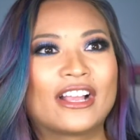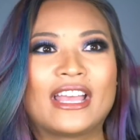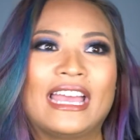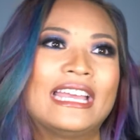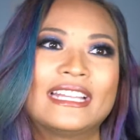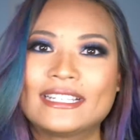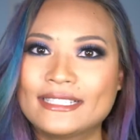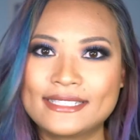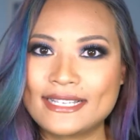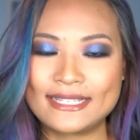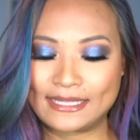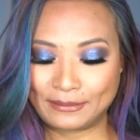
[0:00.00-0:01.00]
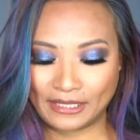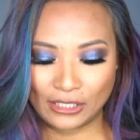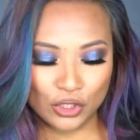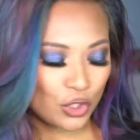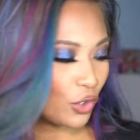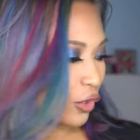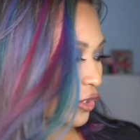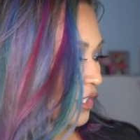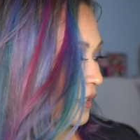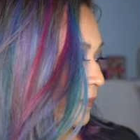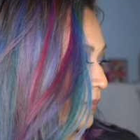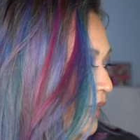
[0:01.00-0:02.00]
Okay, didn't smell like
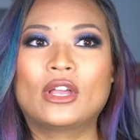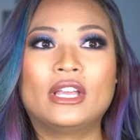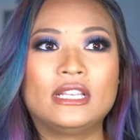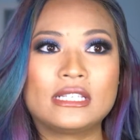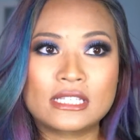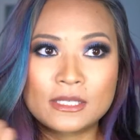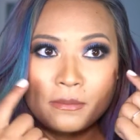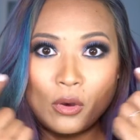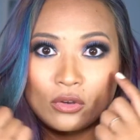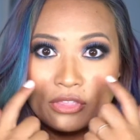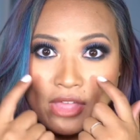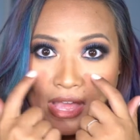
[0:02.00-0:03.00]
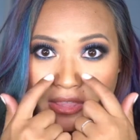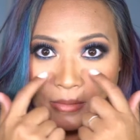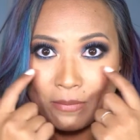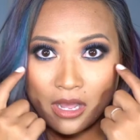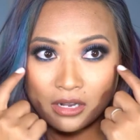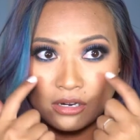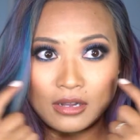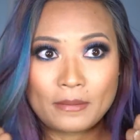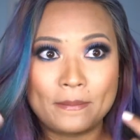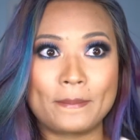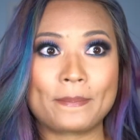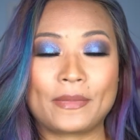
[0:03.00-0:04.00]
churros. So I smoked that in the
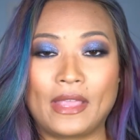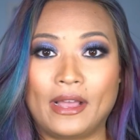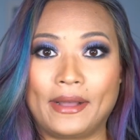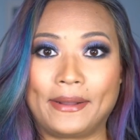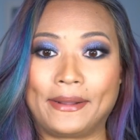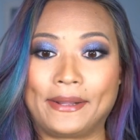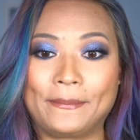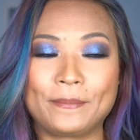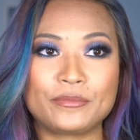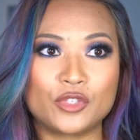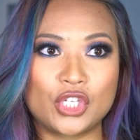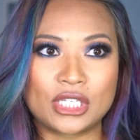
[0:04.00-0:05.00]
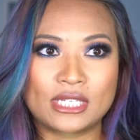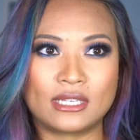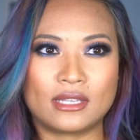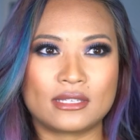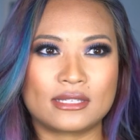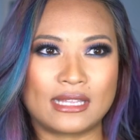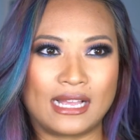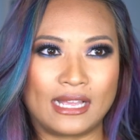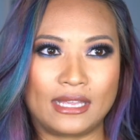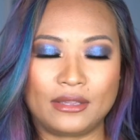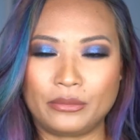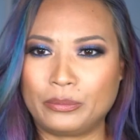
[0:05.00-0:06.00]
bottom, just because
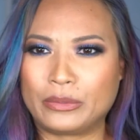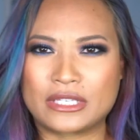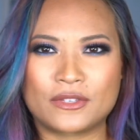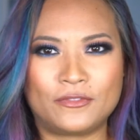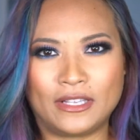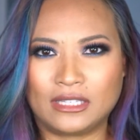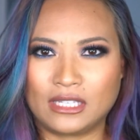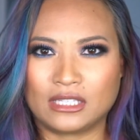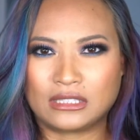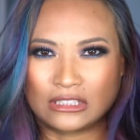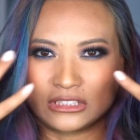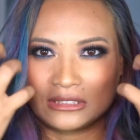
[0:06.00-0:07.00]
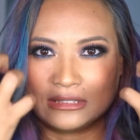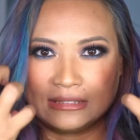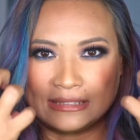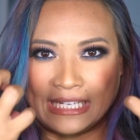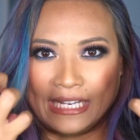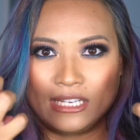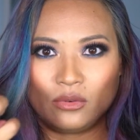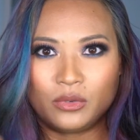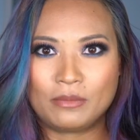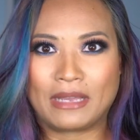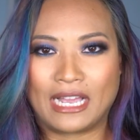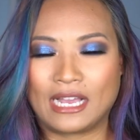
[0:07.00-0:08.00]
I was feeling a little tight
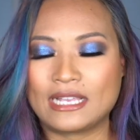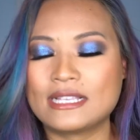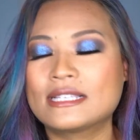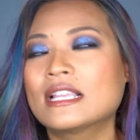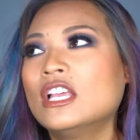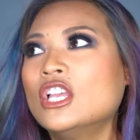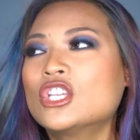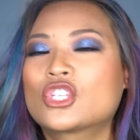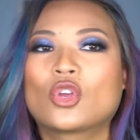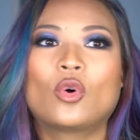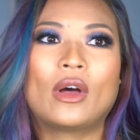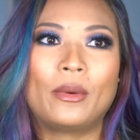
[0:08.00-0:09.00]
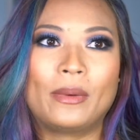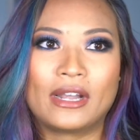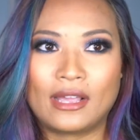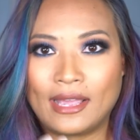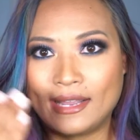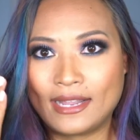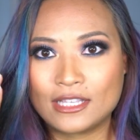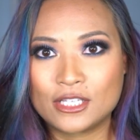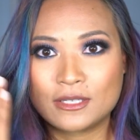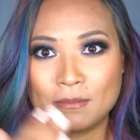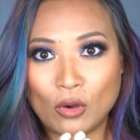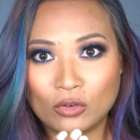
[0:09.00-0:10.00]
with my eyes. So I went ahead
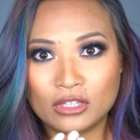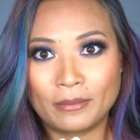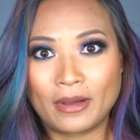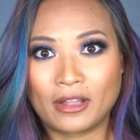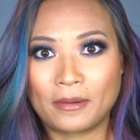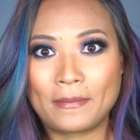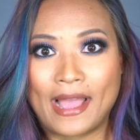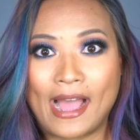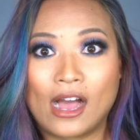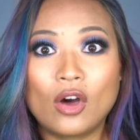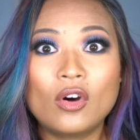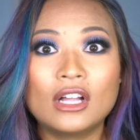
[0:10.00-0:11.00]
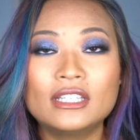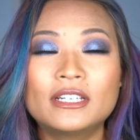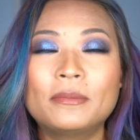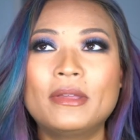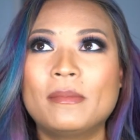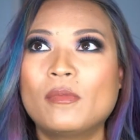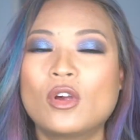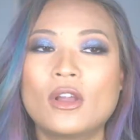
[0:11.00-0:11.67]
and smoked the bottom out a little bit